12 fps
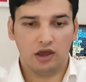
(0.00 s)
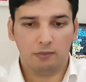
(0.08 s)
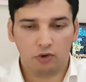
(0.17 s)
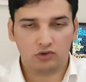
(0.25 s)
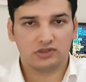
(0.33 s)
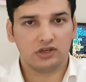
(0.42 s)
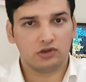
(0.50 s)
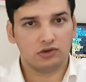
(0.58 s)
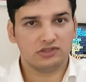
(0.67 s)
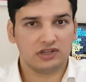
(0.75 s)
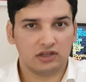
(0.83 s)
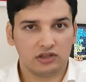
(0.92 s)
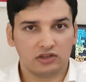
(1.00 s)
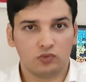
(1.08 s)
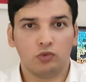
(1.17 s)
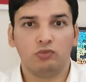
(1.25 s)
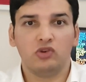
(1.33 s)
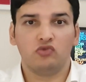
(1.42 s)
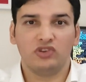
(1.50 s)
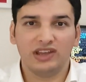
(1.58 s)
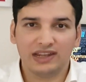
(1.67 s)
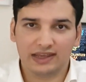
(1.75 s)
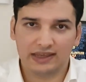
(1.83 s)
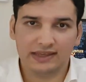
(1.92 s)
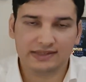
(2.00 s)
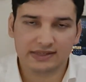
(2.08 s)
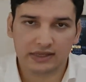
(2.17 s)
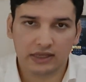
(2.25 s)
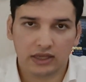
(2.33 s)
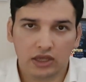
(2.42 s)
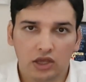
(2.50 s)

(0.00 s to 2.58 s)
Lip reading: posting those journals would be really easy.